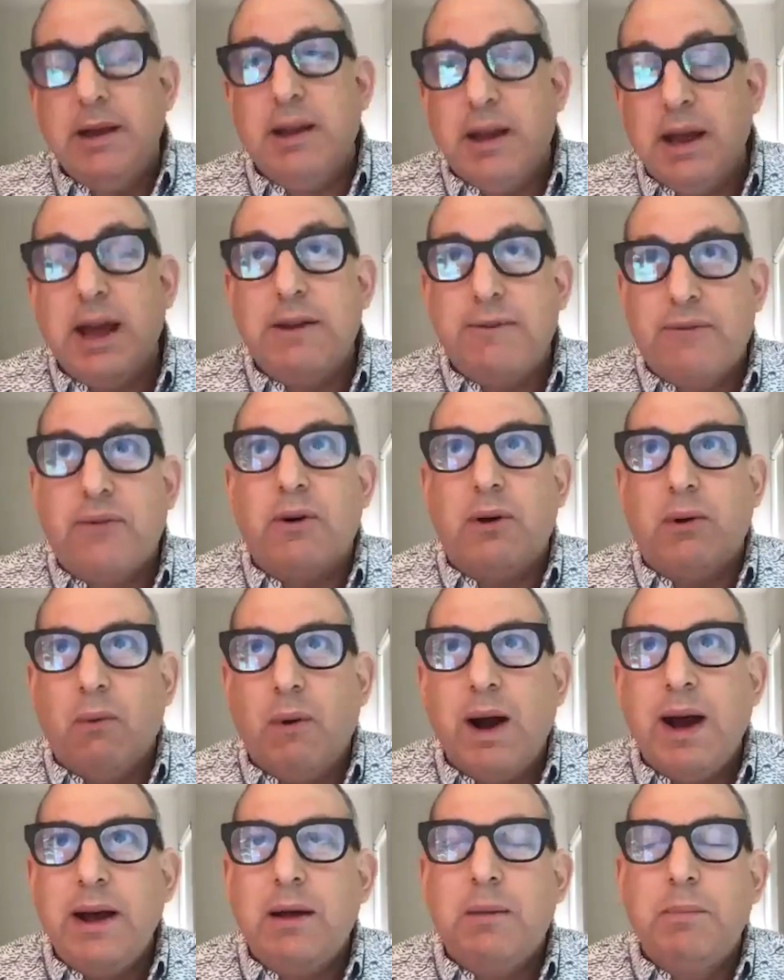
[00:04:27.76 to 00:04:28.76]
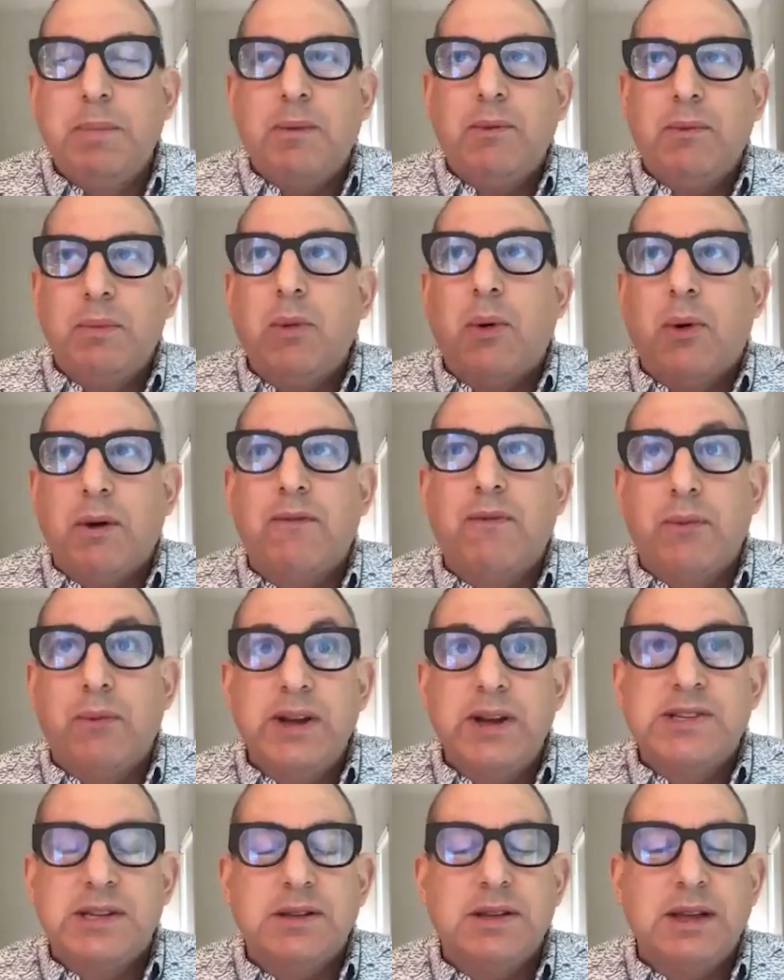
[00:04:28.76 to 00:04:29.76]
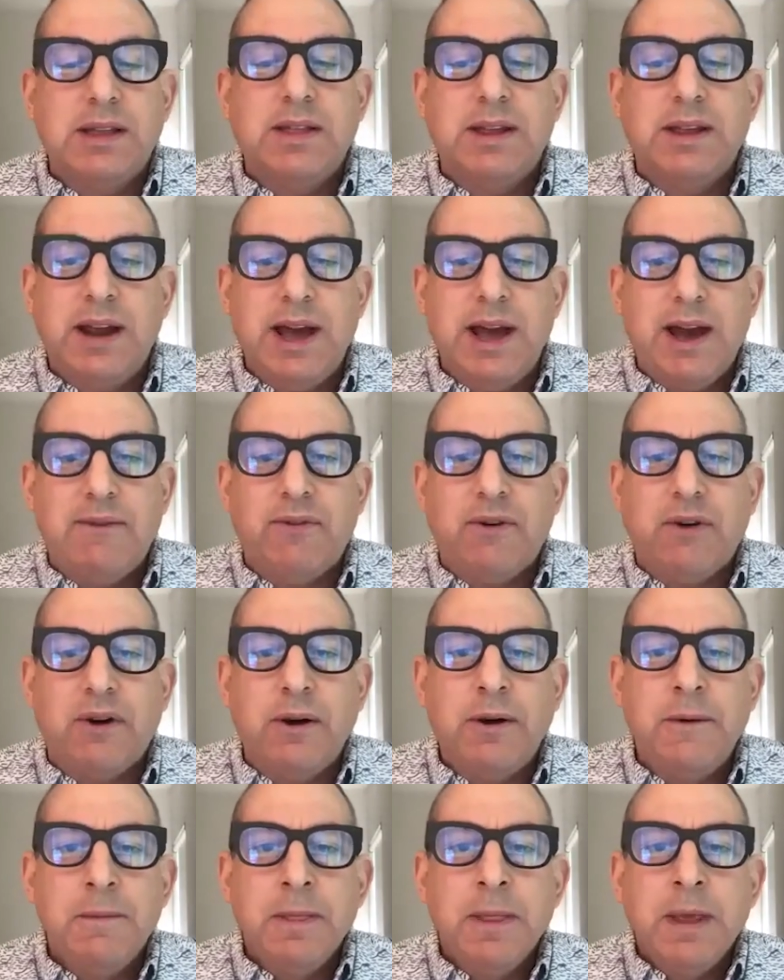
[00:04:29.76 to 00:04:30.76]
and for a while, but more recently than ever,